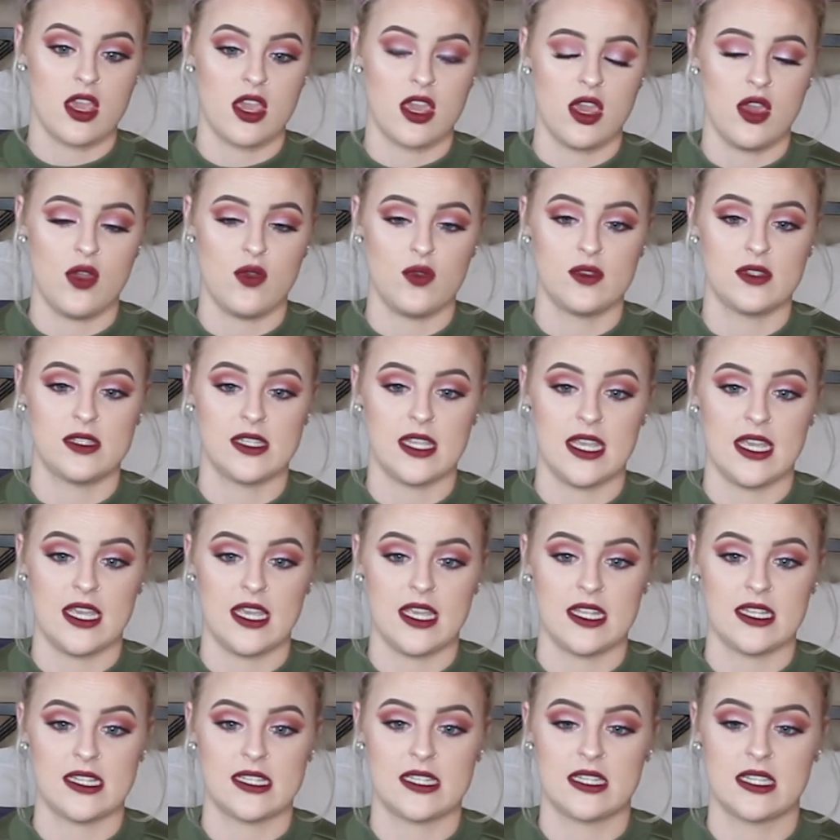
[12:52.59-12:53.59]
use
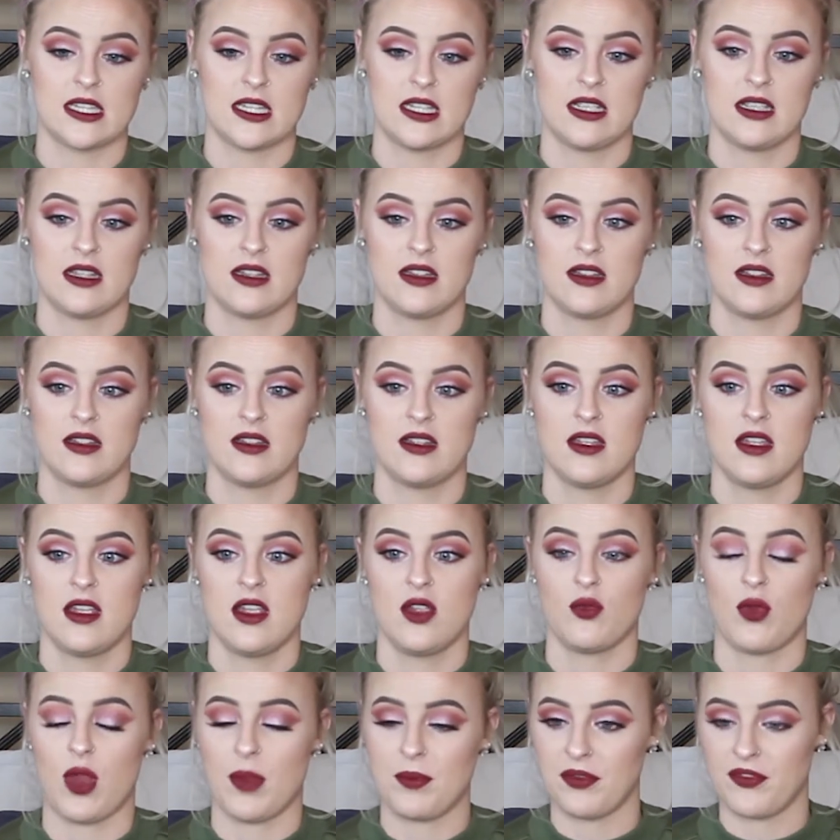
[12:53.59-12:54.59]
it
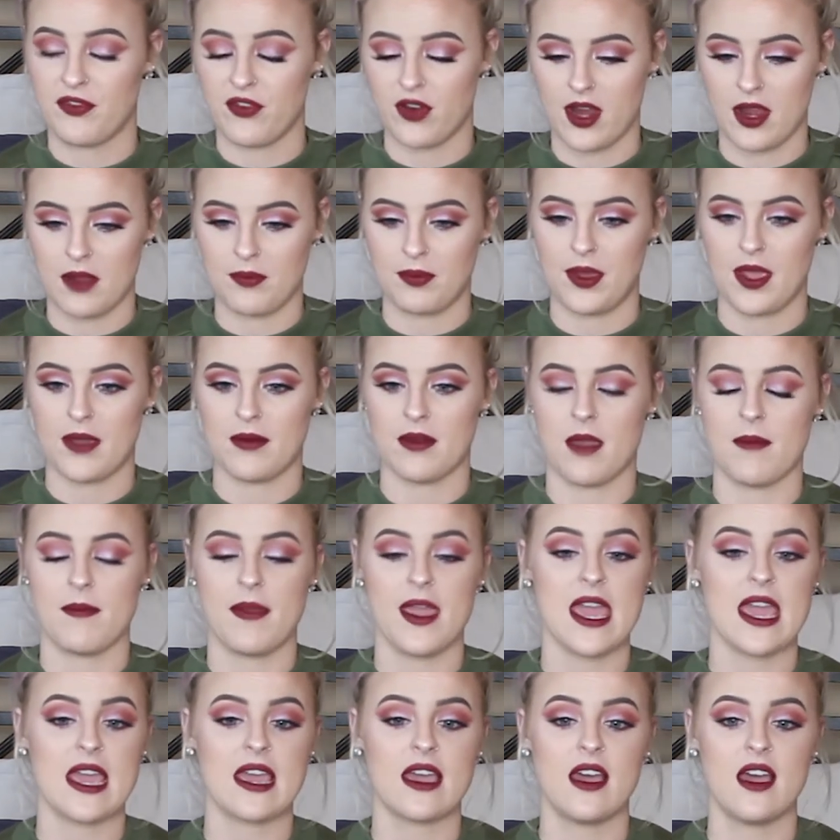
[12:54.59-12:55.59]
right before I apply my
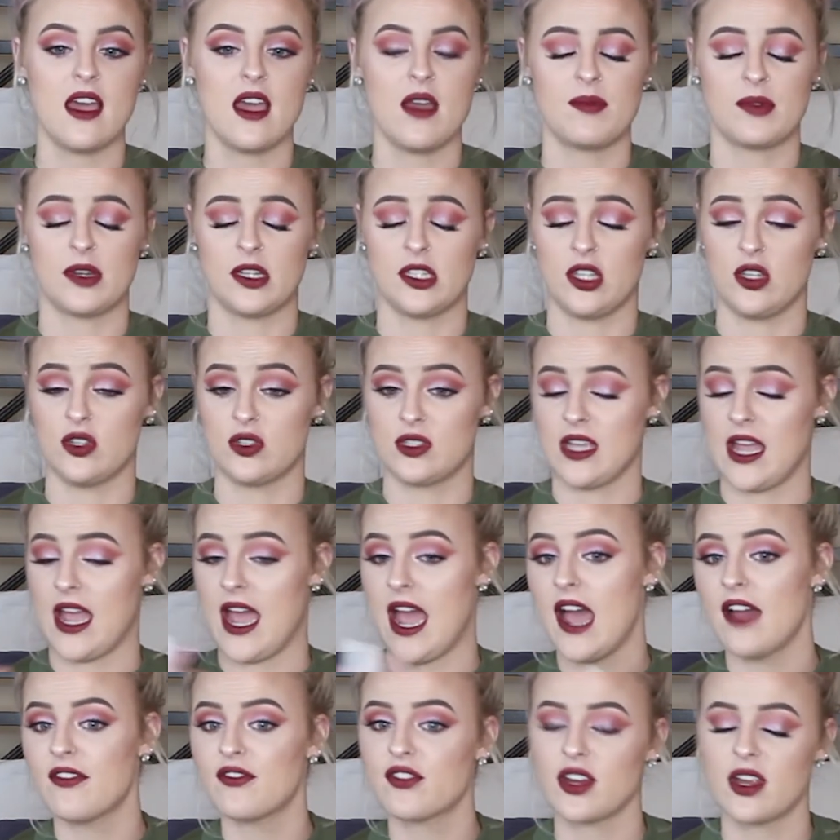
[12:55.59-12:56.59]
makeup, or I'll use it
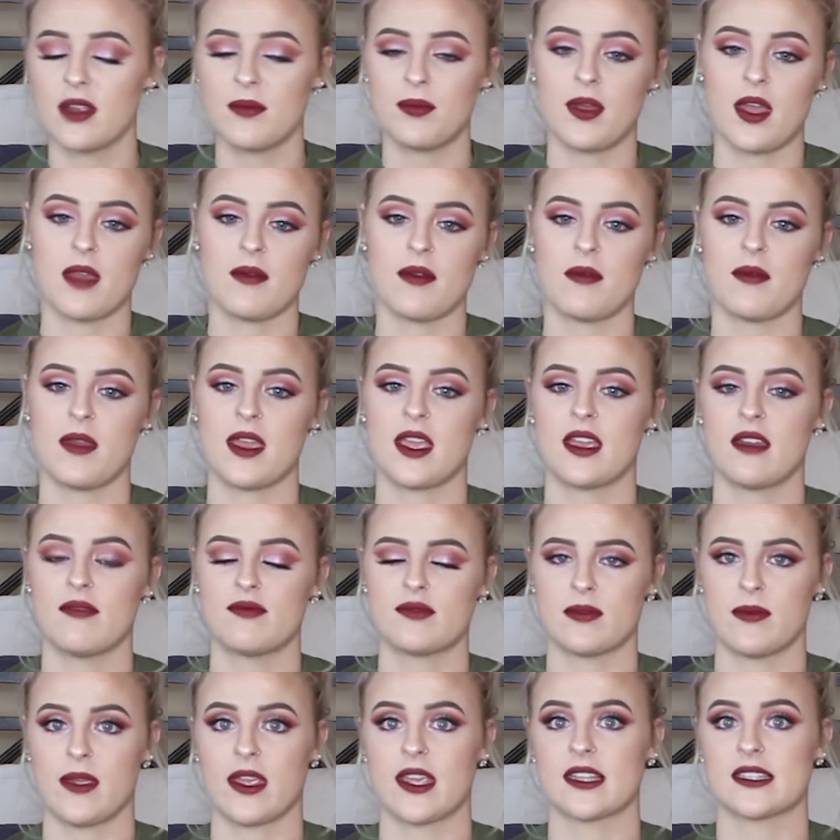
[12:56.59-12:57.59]
after I apply my
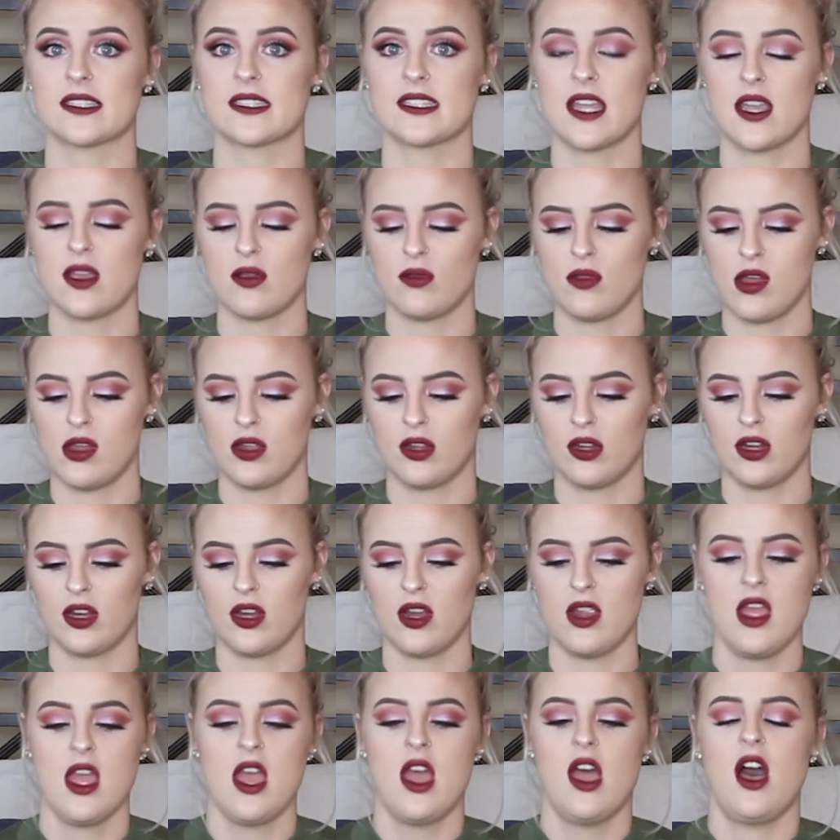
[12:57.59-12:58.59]
makeup to make it stay
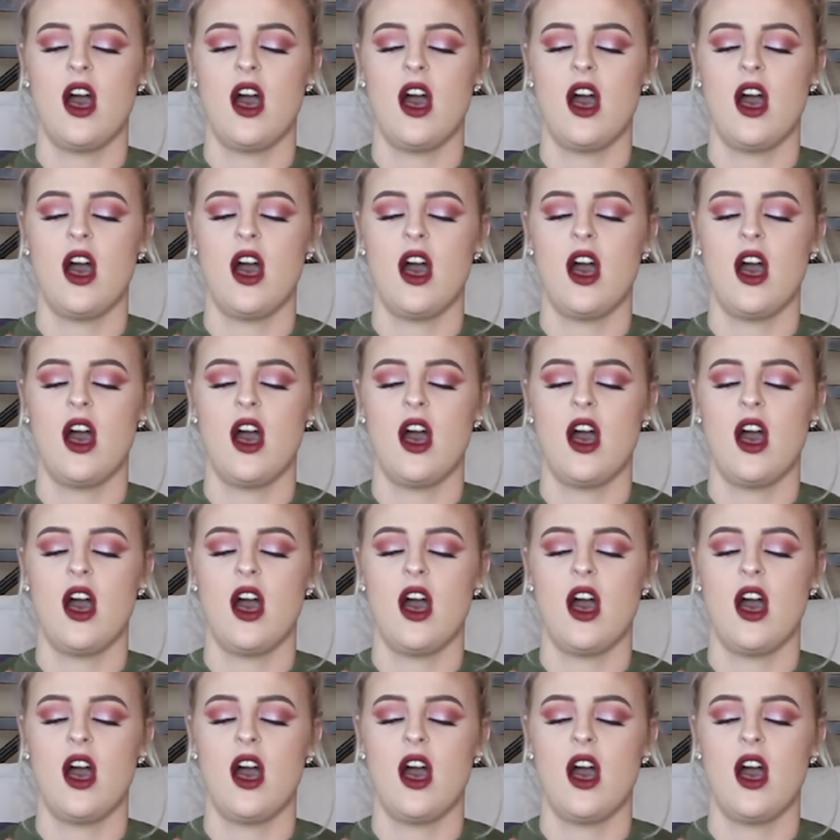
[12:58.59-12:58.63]
longer.